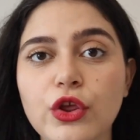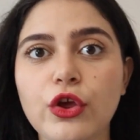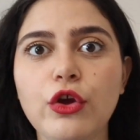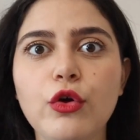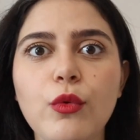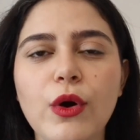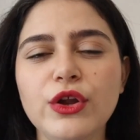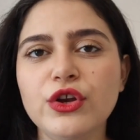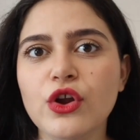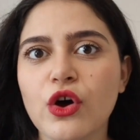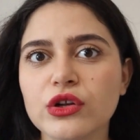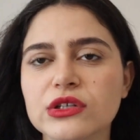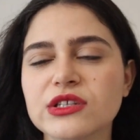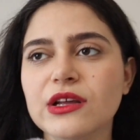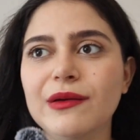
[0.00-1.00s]
You are
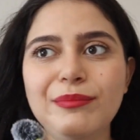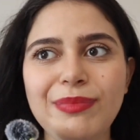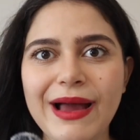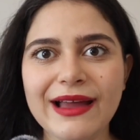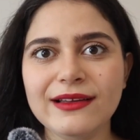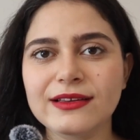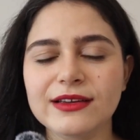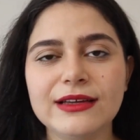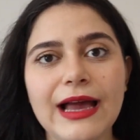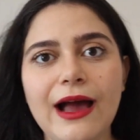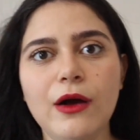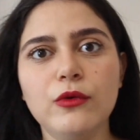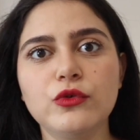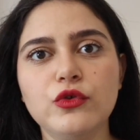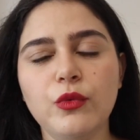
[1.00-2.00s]
not a bank
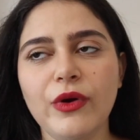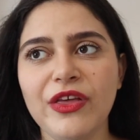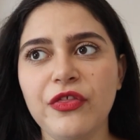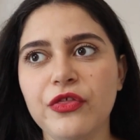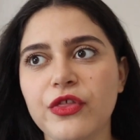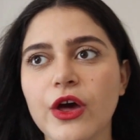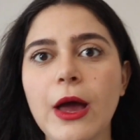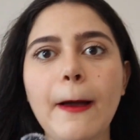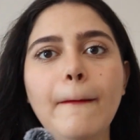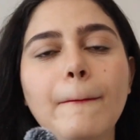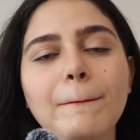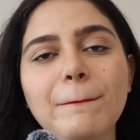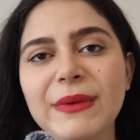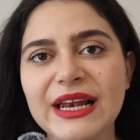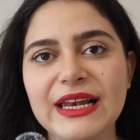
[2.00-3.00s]
account with
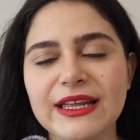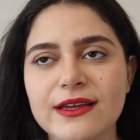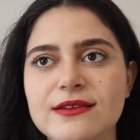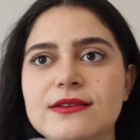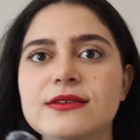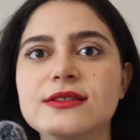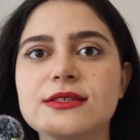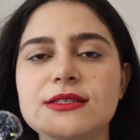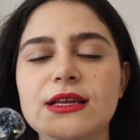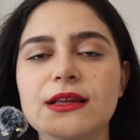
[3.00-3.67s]
millions